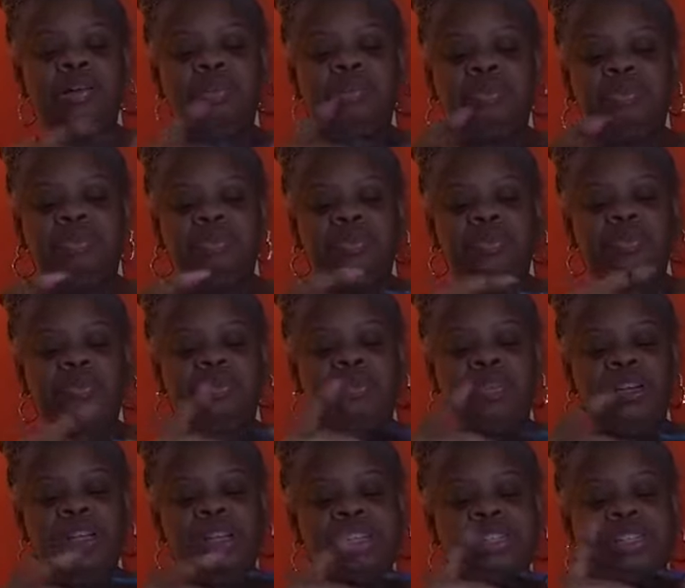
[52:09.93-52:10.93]
My
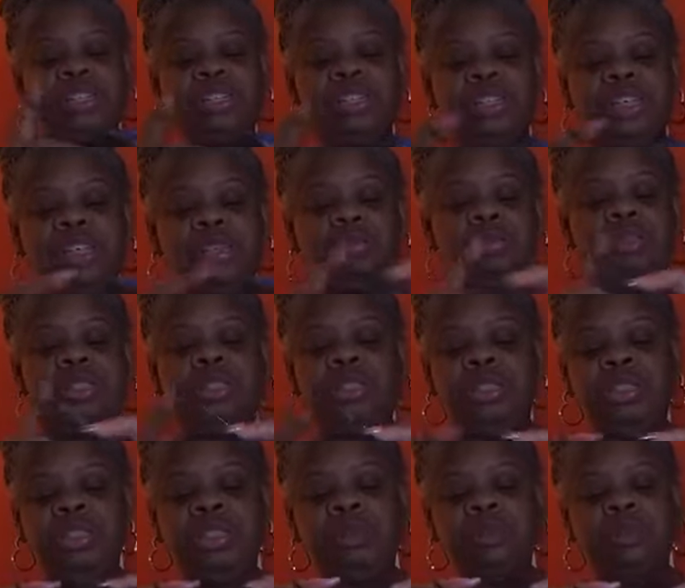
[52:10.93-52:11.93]
son
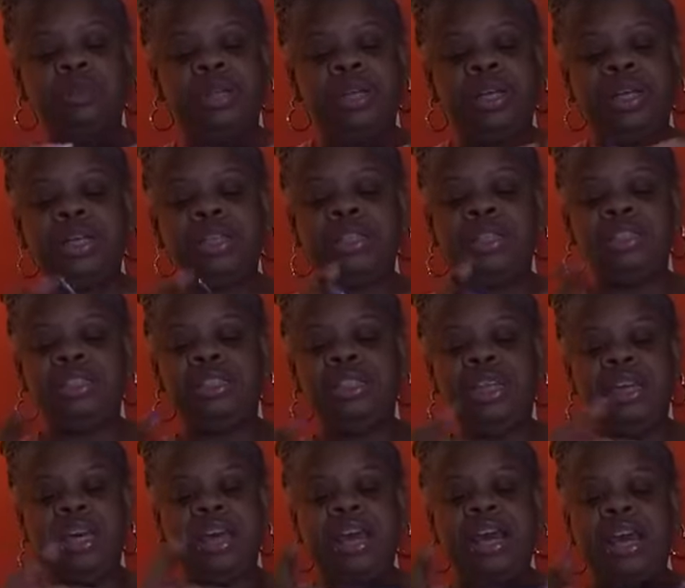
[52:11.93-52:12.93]
friend took him
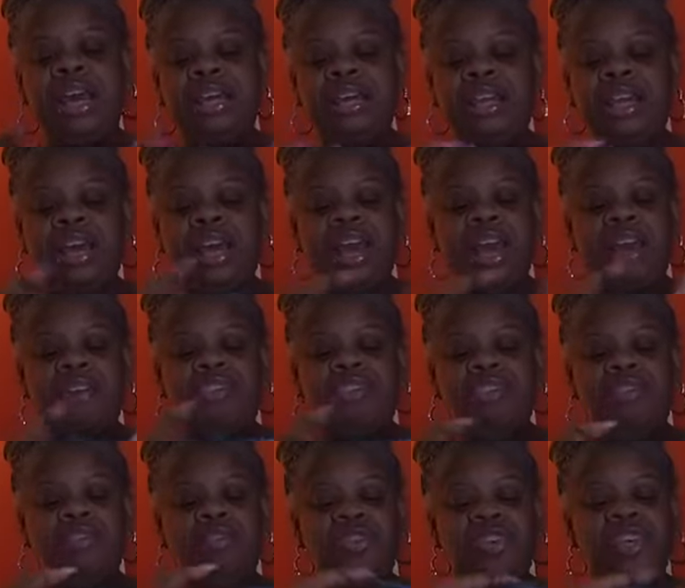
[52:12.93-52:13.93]
to this place
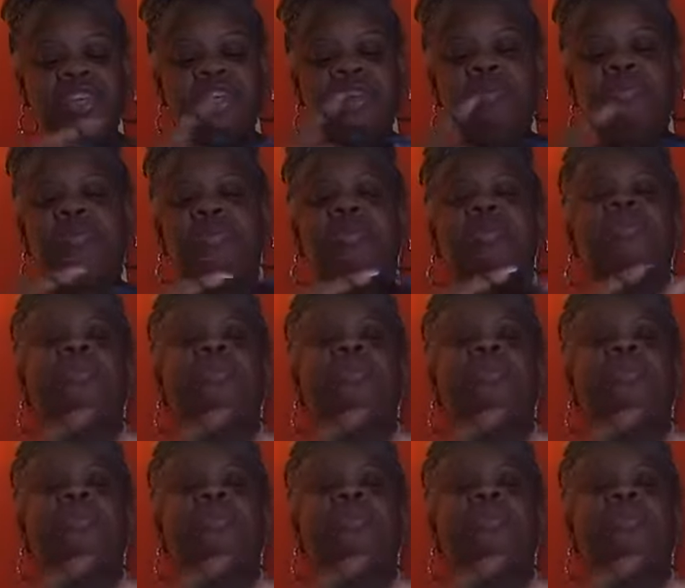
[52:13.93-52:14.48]
and they